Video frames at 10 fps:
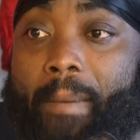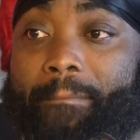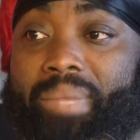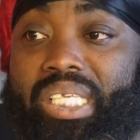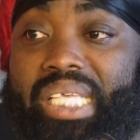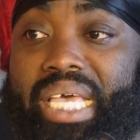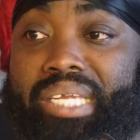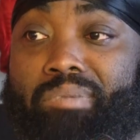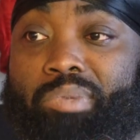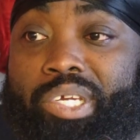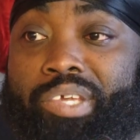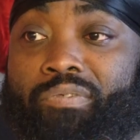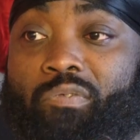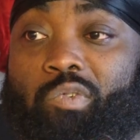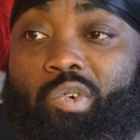miss anybody
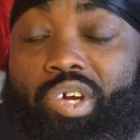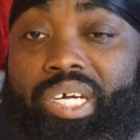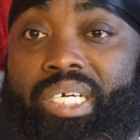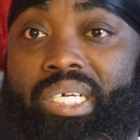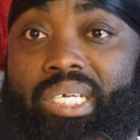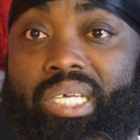for